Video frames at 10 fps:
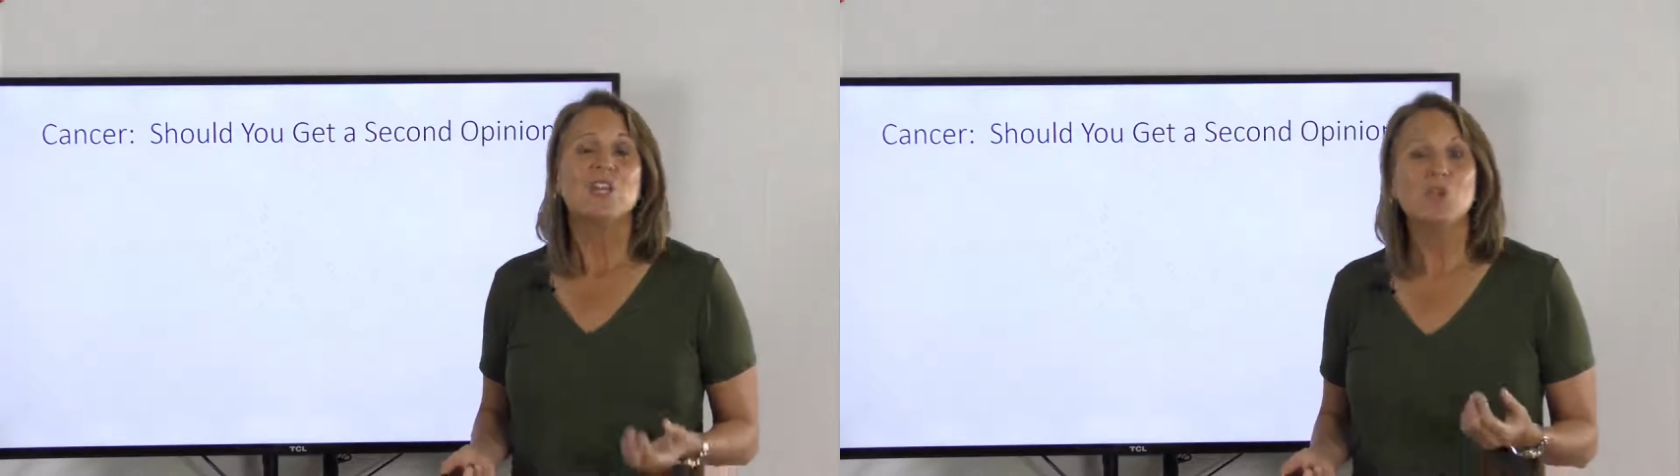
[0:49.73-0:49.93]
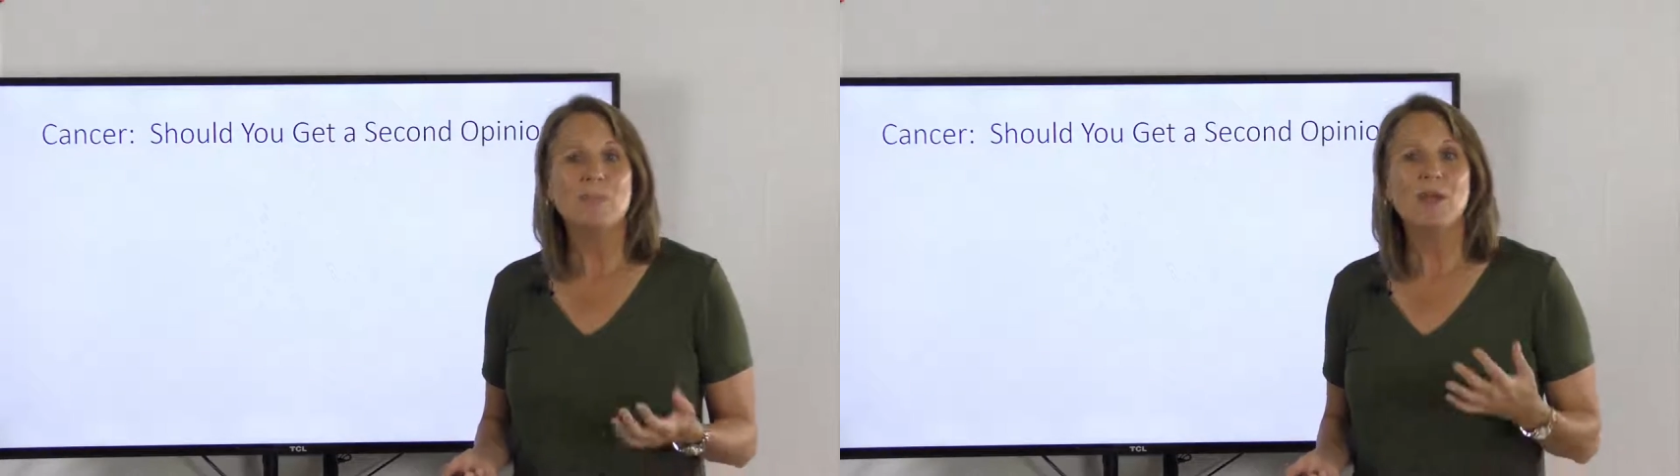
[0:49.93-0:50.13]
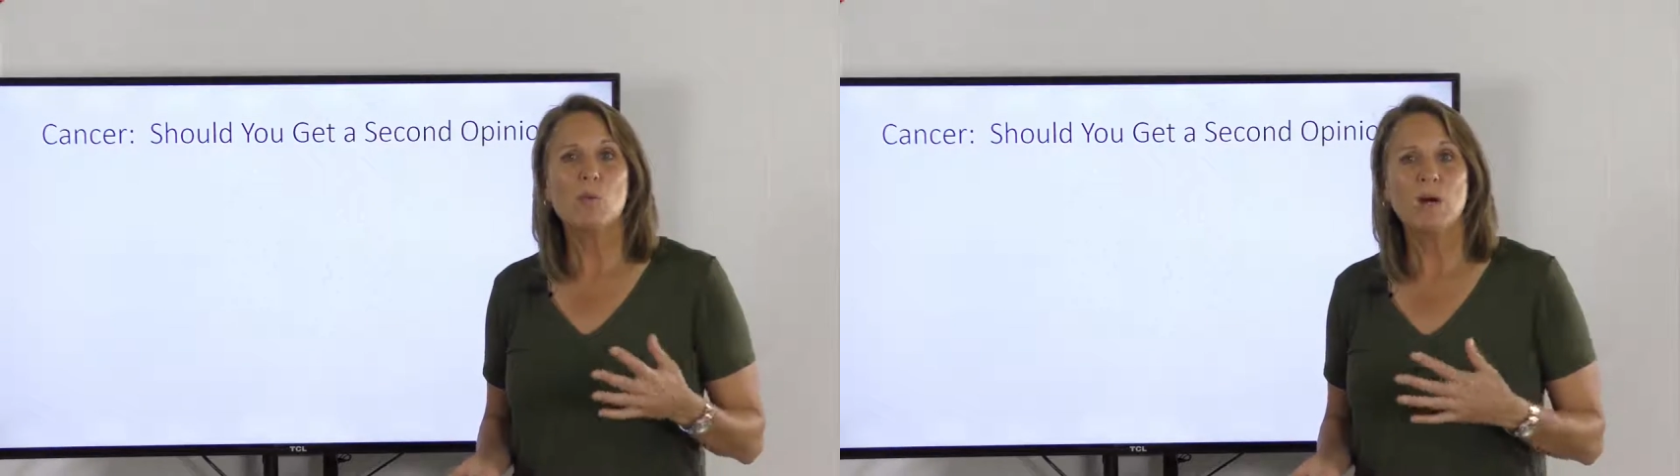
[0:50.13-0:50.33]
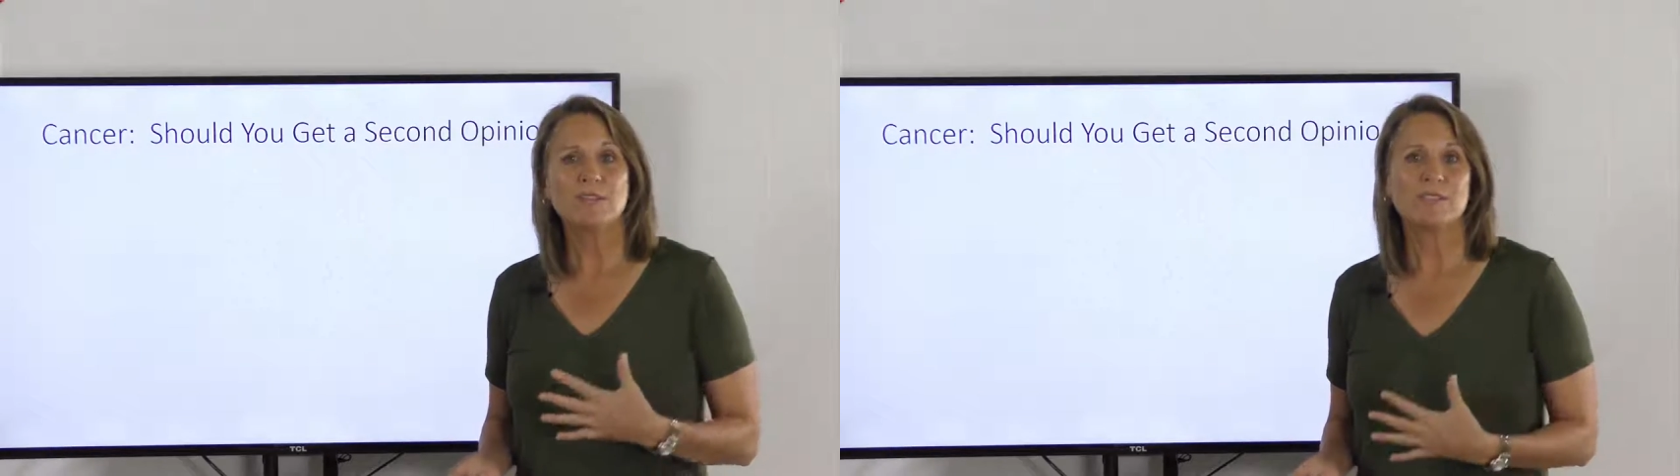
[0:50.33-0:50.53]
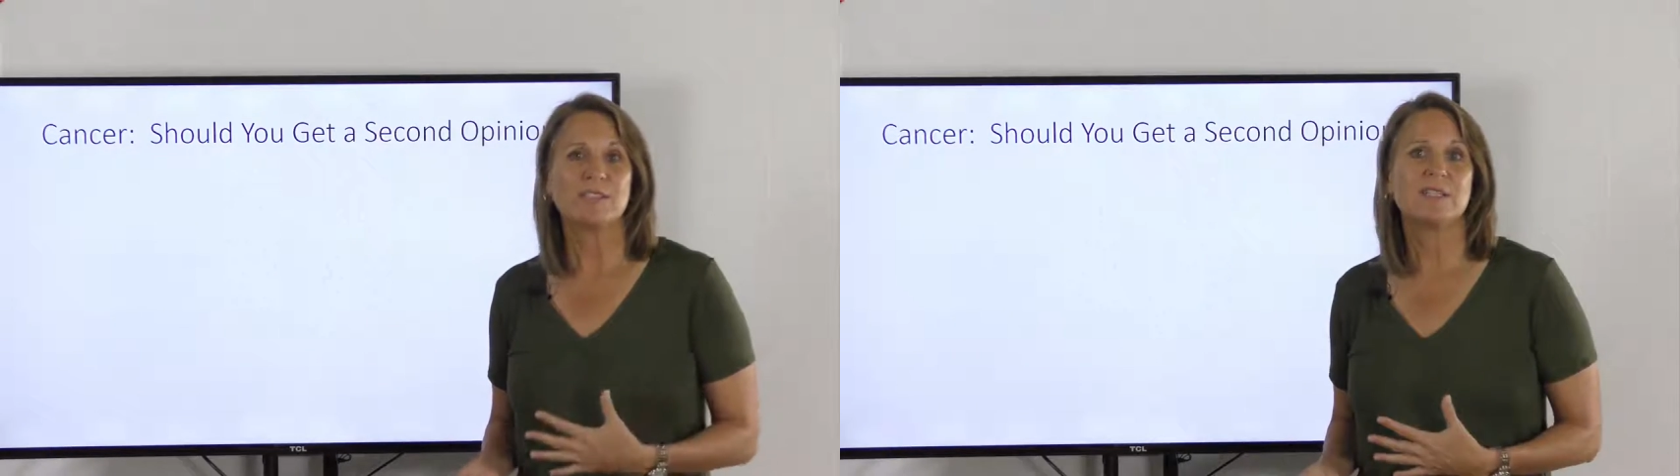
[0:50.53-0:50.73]
you may
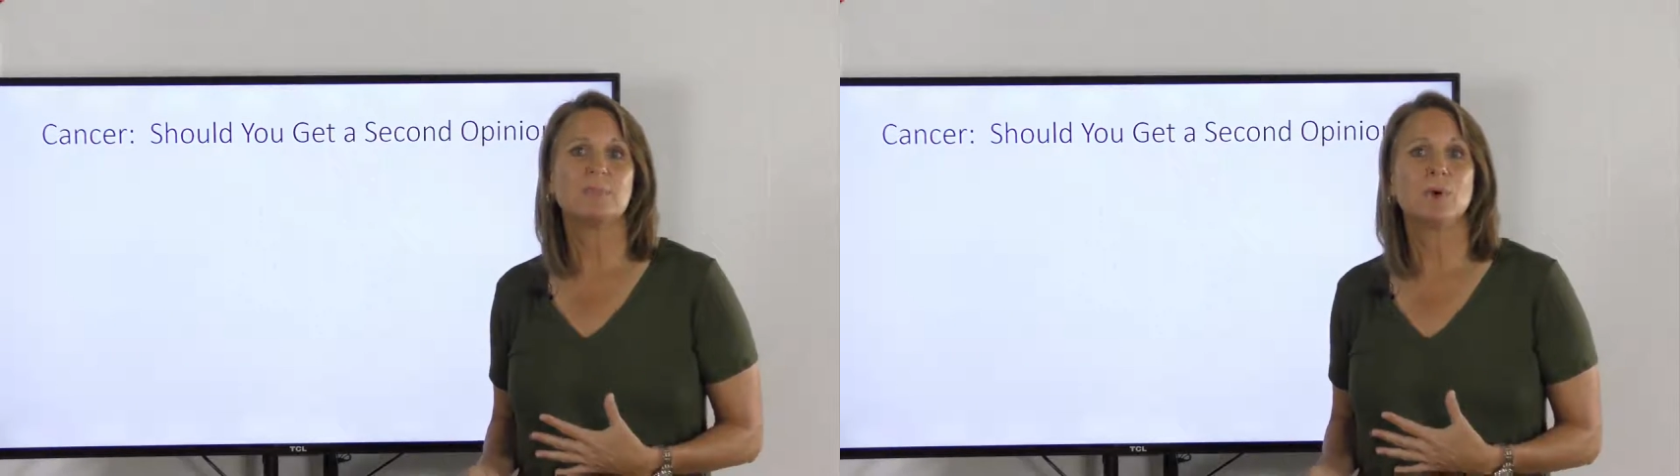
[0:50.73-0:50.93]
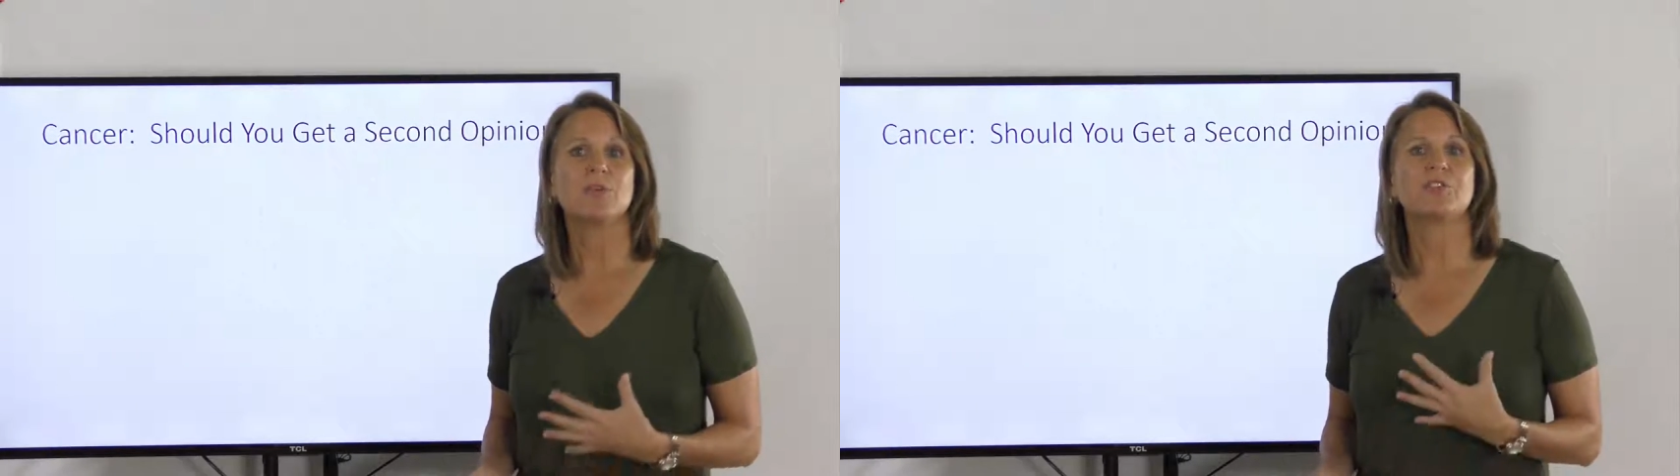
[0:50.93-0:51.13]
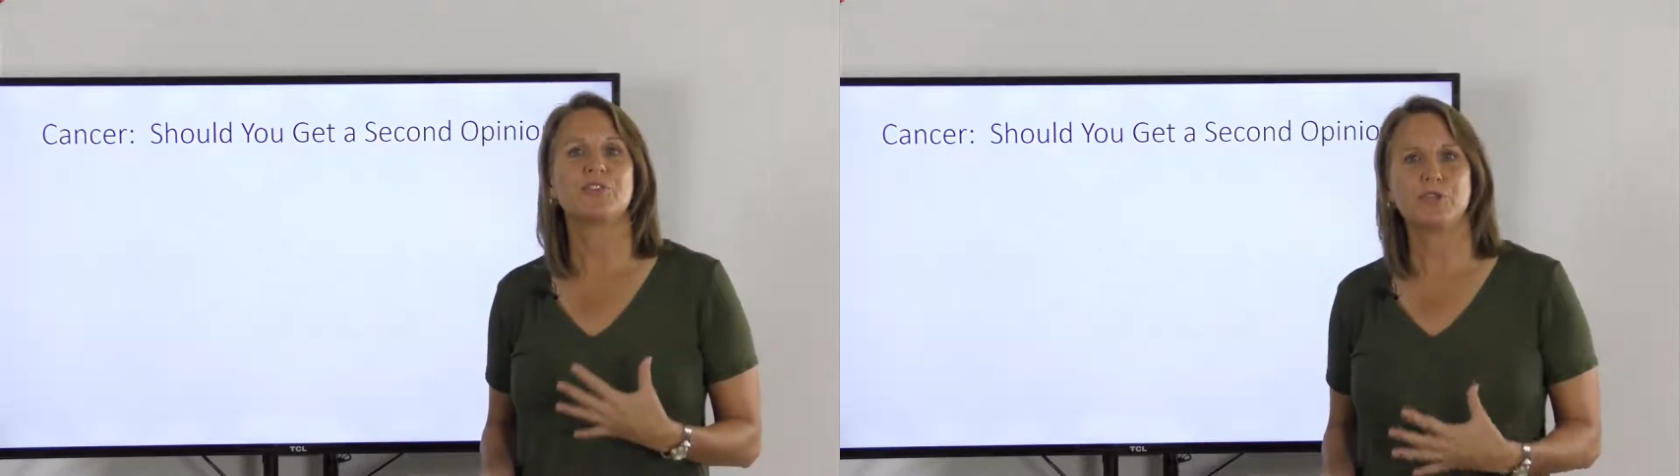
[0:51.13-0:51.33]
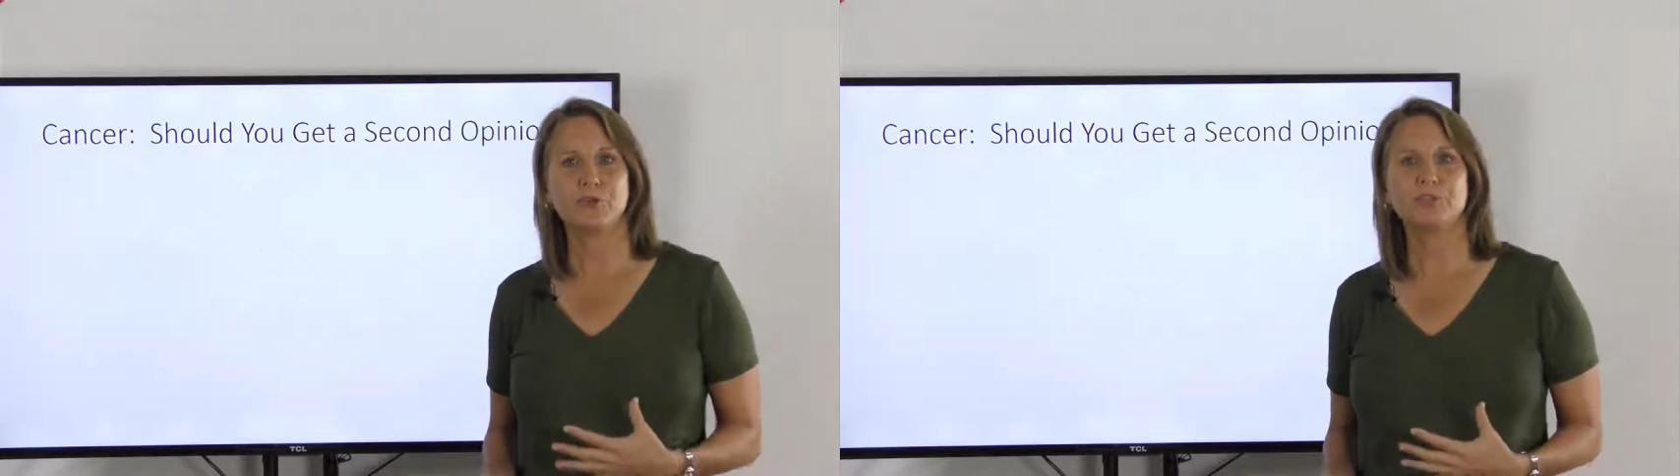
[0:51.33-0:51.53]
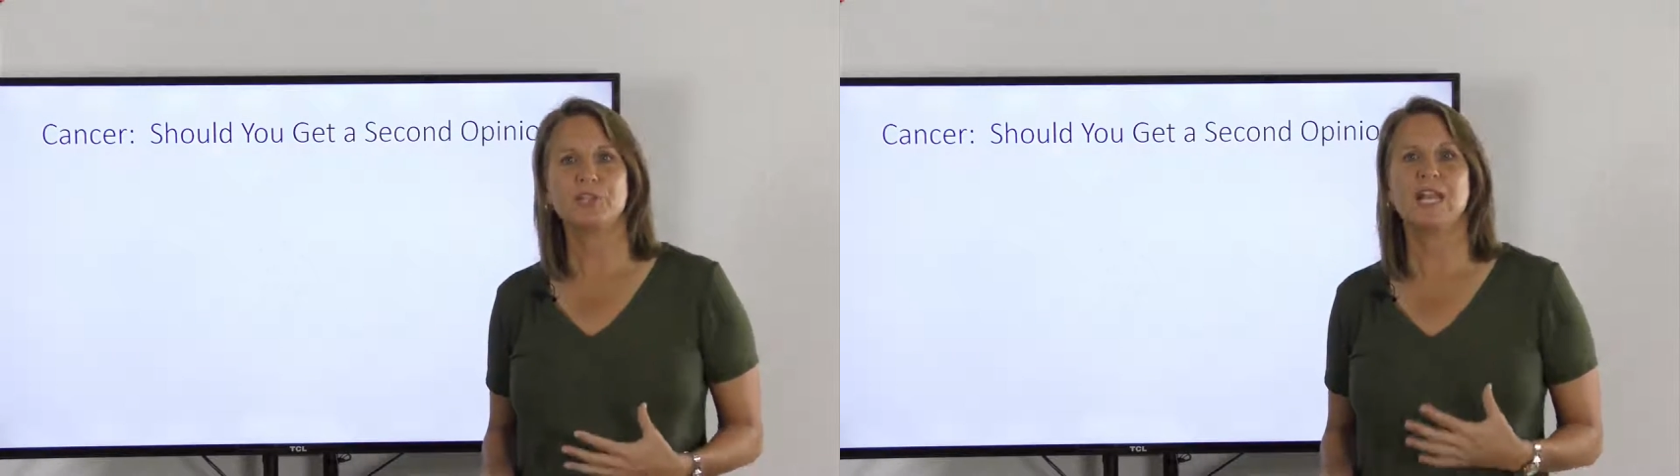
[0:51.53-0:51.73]
want to see both a
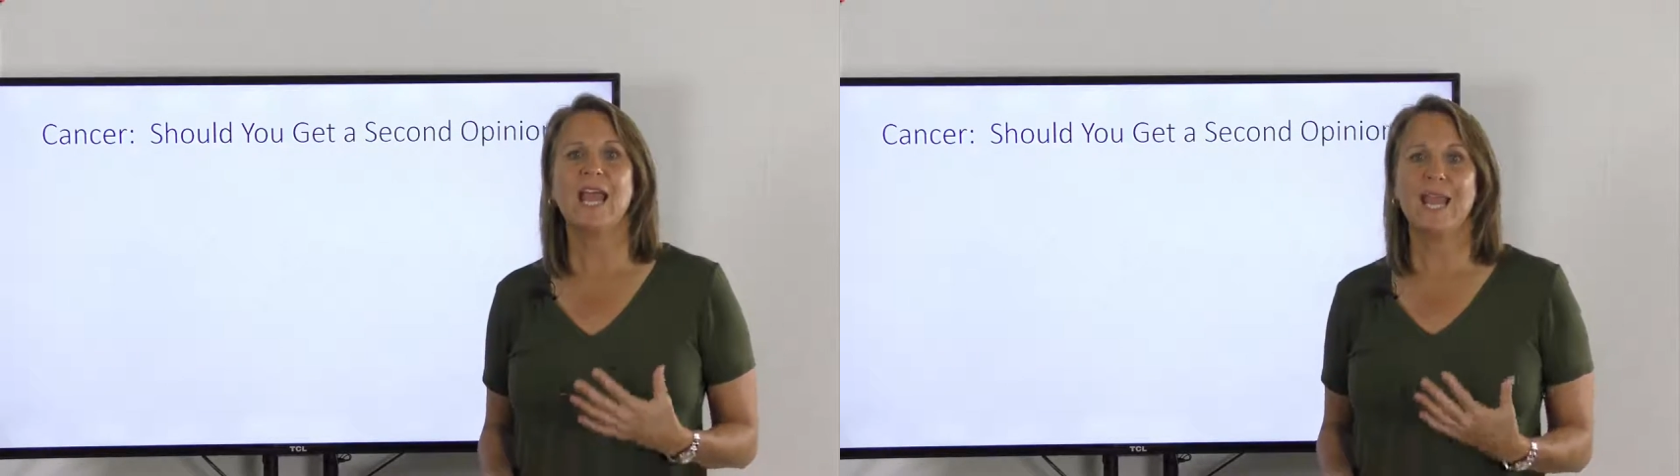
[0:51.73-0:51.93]
surgeon